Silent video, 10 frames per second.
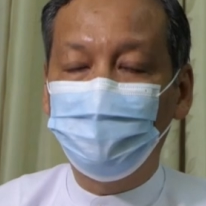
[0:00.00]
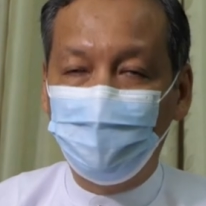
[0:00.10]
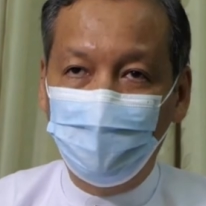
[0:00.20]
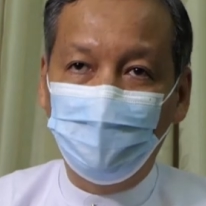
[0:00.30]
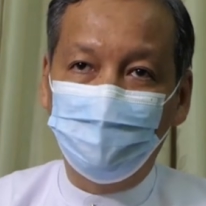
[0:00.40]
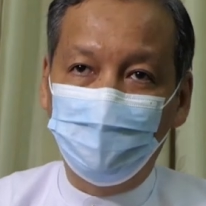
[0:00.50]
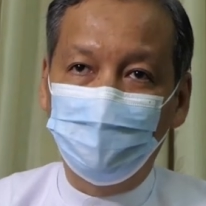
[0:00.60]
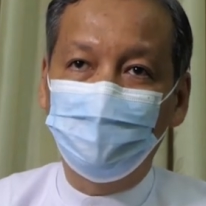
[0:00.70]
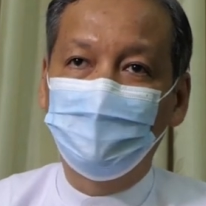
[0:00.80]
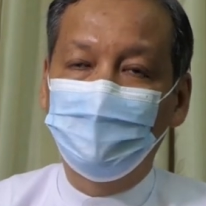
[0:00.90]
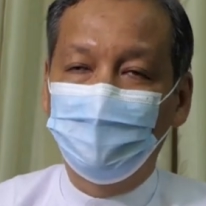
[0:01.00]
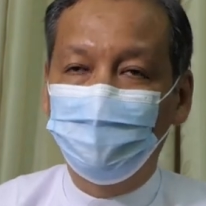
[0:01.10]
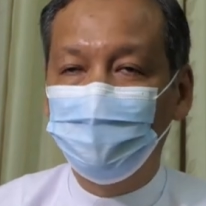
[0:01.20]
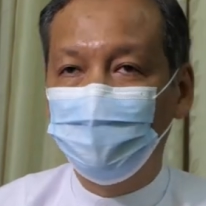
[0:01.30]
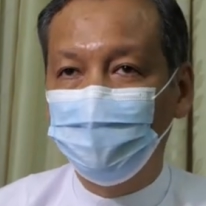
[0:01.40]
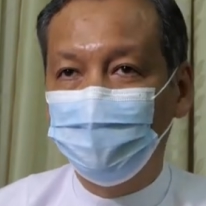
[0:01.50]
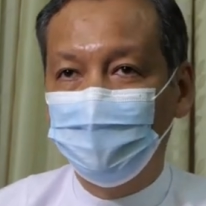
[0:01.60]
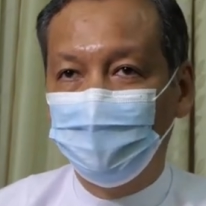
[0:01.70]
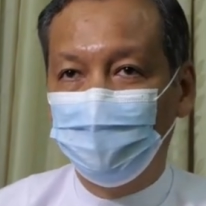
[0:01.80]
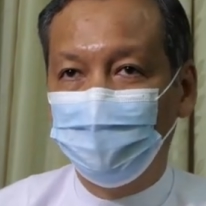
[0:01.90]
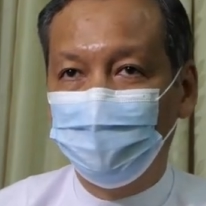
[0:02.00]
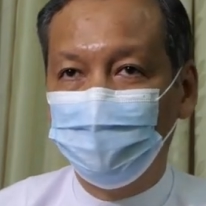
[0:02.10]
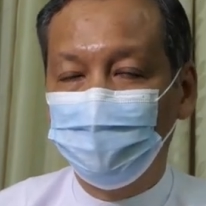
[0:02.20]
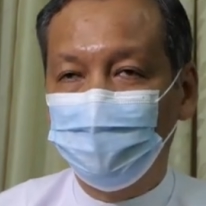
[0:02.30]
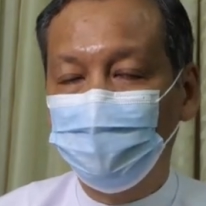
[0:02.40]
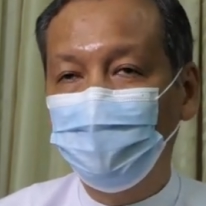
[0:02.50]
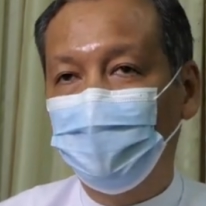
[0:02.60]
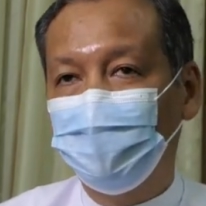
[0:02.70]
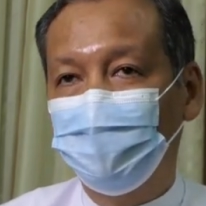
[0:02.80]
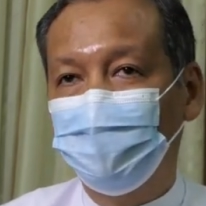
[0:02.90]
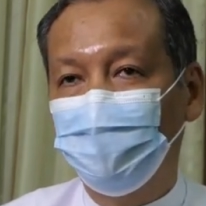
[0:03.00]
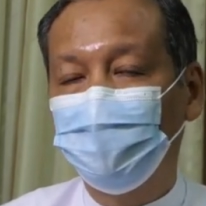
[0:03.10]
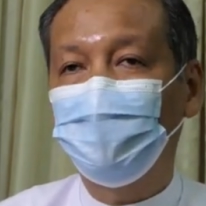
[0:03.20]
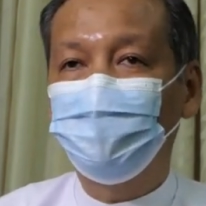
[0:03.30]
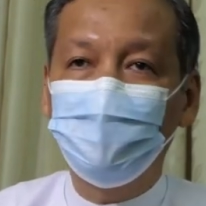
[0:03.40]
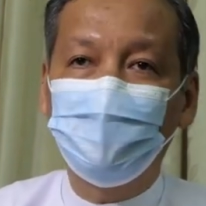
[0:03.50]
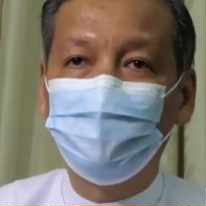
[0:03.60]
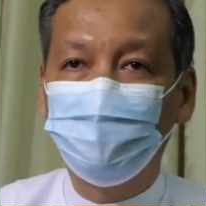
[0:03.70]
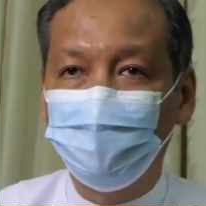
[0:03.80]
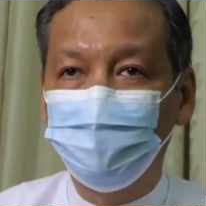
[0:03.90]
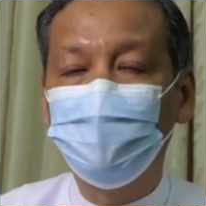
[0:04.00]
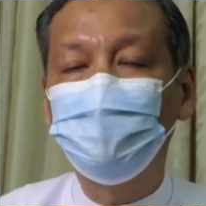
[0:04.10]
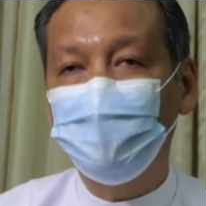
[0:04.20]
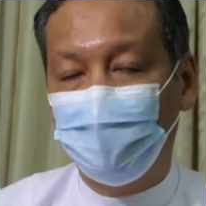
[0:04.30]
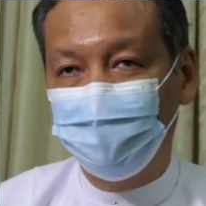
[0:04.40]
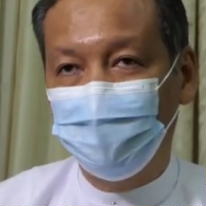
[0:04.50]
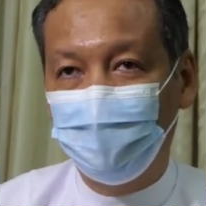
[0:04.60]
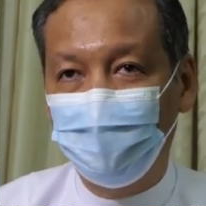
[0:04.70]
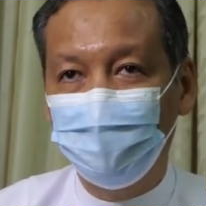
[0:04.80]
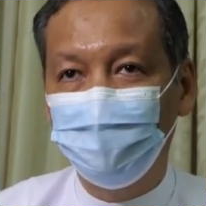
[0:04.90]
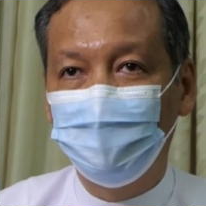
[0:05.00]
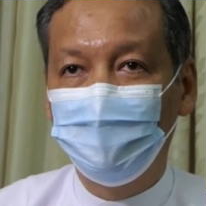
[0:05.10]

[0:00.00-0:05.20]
MPC on to go to yoga options were machine on Arayu,